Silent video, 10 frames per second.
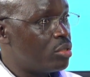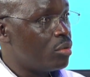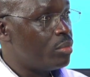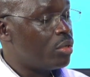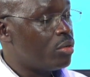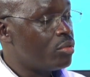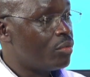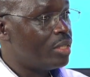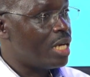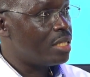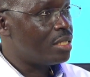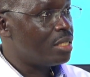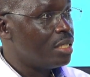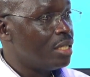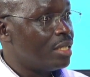So because of
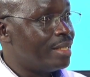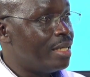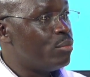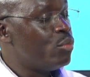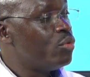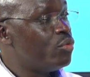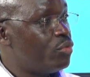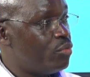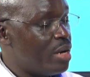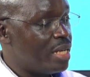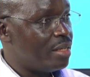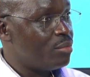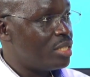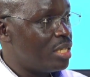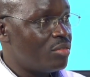that, they move by
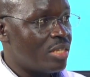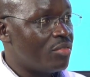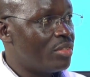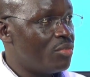themselves after a